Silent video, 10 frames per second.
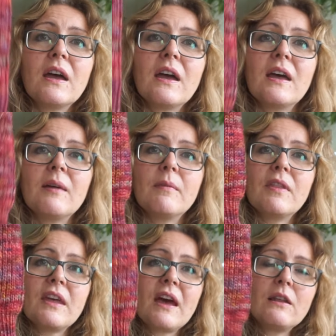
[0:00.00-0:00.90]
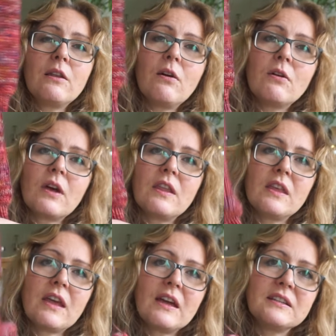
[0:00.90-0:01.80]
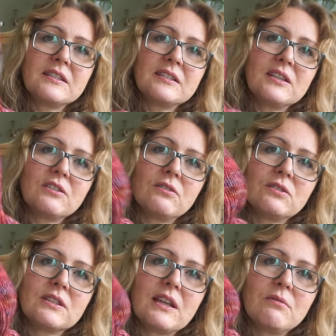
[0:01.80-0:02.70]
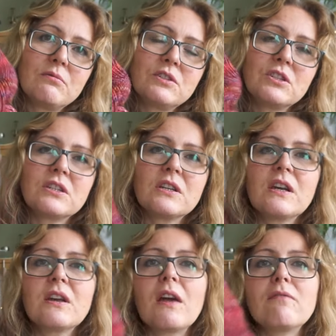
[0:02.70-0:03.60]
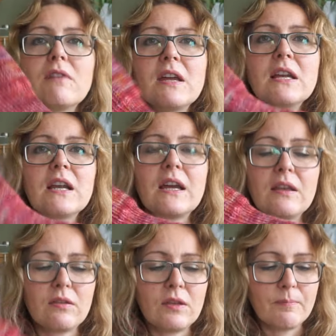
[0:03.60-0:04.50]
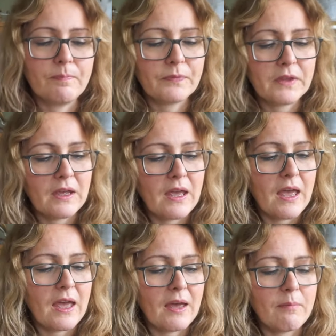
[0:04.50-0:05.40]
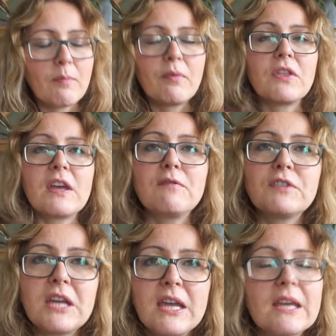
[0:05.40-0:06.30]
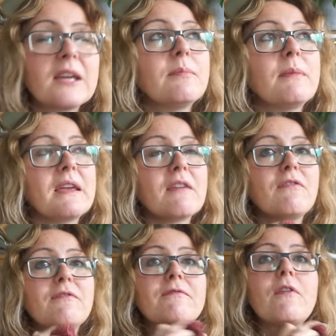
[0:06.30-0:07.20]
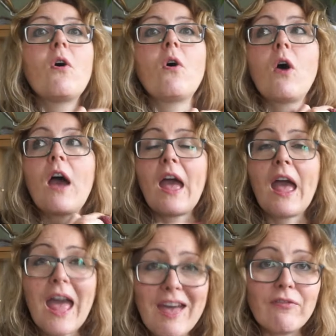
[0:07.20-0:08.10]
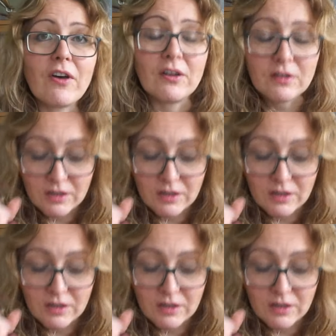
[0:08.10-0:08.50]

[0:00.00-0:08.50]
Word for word: Um, they are long and they kind of sit all slouched. I really like them, um, but they have taken me forever.